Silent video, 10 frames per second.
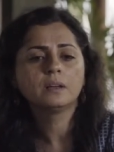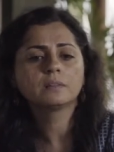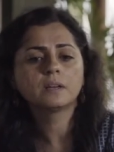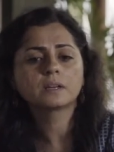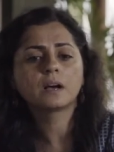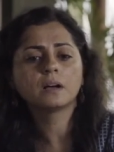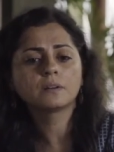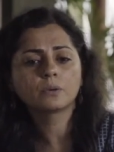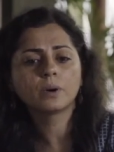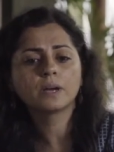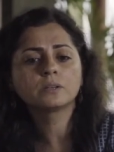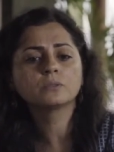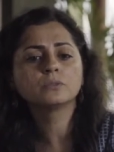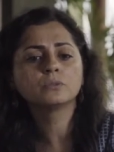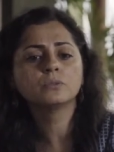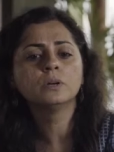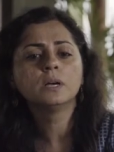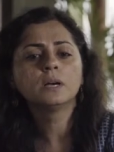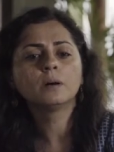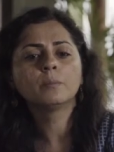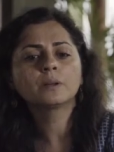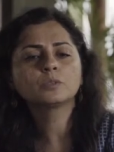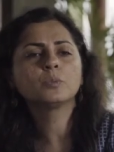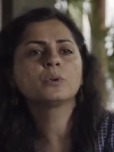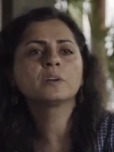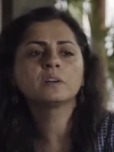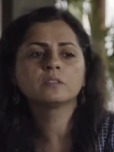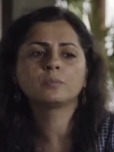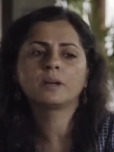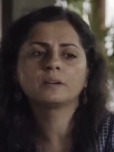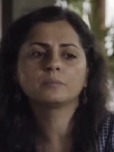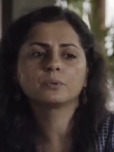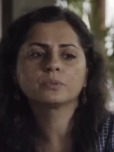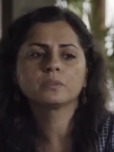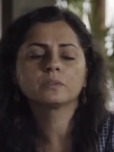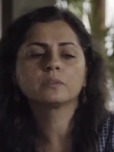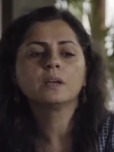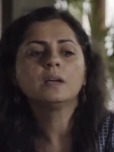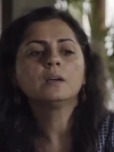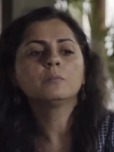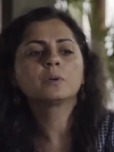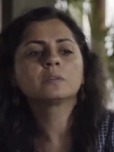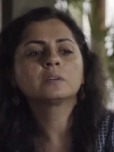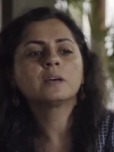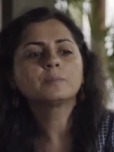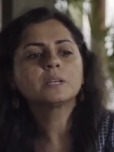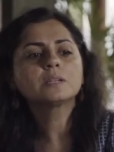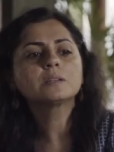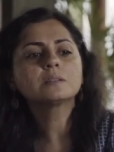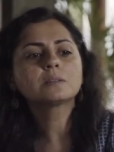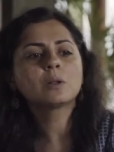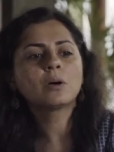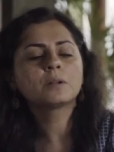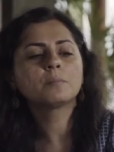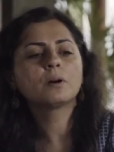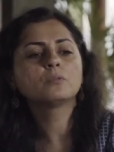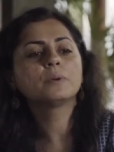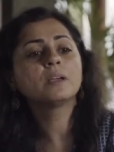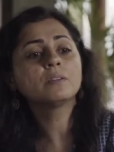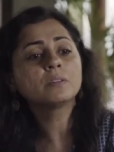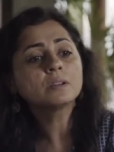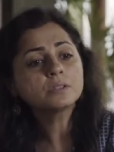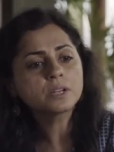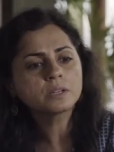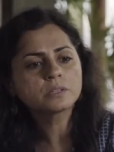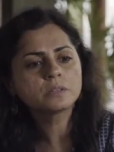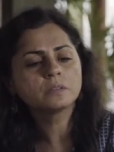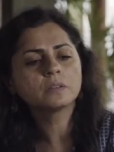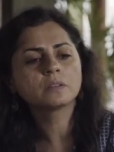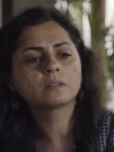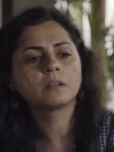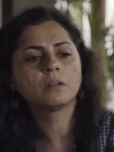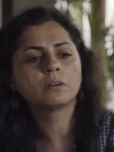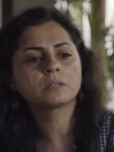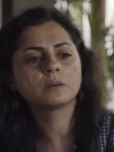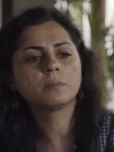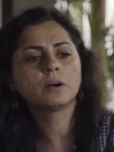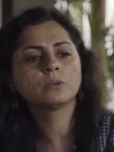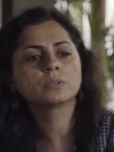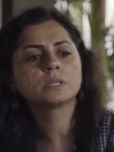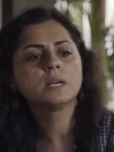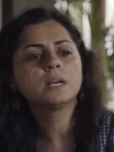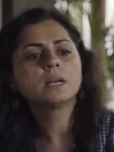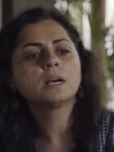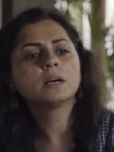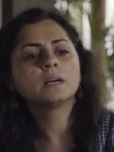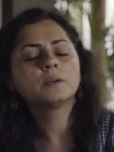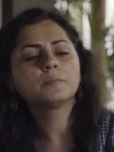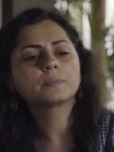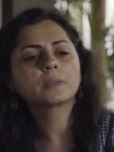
that are required to do a much more rigorous planning process because adaptation is a lot about behavioral changes, it's a lot about um,